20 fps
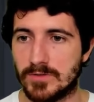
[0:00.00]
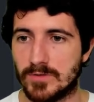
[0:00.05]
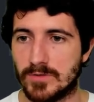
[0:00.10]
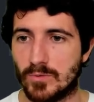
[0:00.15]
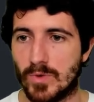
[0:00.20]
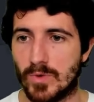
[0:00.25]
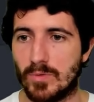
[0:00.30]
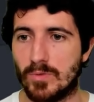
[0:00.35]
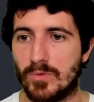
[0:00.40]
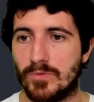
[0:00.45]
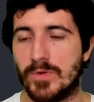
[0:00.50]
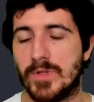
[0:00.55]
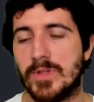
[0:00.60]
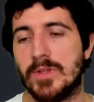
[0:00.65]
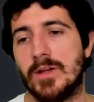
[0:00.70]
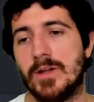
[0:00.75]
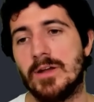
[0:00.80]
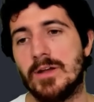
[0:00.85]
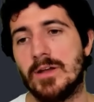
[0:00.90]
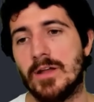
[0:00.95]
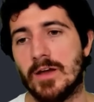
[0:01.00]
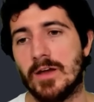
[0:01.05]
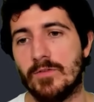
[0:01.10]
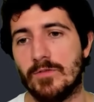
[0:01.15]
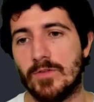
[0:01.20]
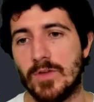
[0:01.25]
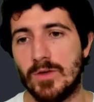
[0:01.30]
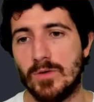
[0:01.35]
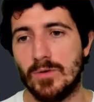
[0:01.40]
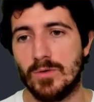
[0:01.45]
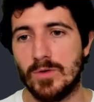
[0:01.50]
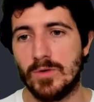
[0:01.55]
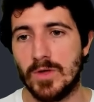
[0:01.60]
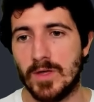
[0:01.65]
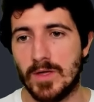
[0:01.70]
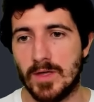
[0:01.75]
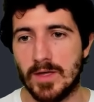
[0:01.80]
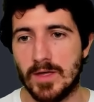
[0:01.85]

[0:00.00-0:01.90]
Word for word: So we will return a view